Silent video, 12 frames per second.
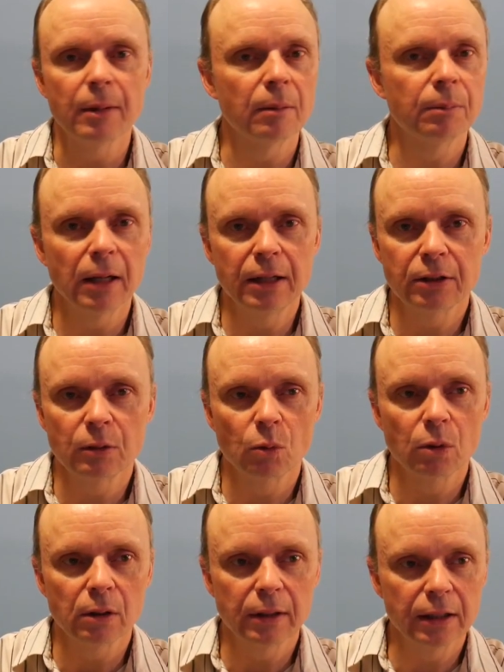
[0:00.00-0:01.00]
our place in
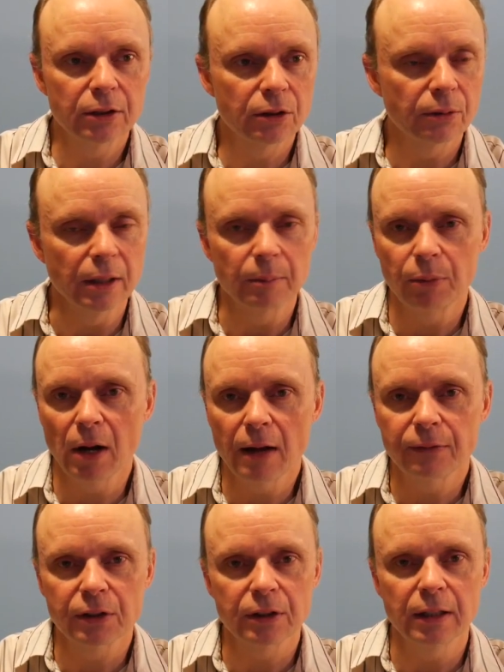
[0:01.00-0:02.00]
world history and
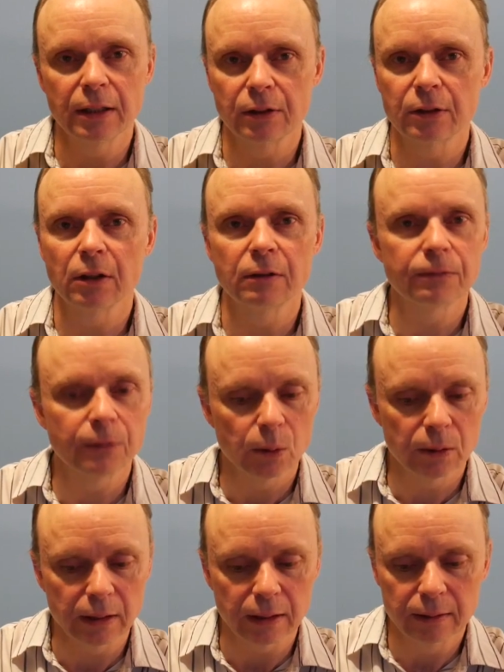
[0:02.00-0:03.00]
prophecy as it's
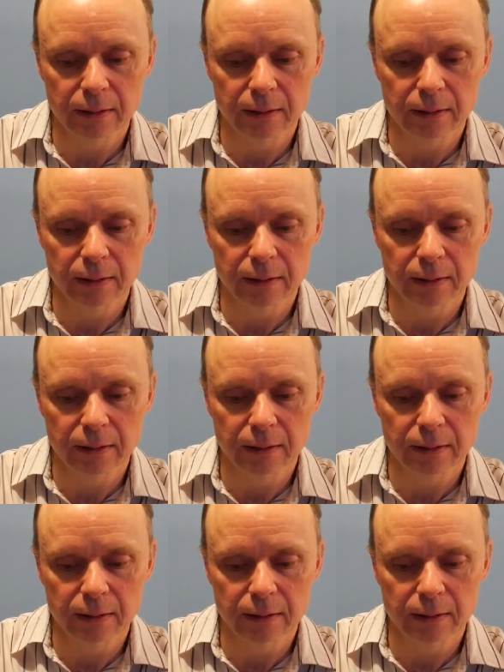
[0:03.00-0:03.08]
unfolding.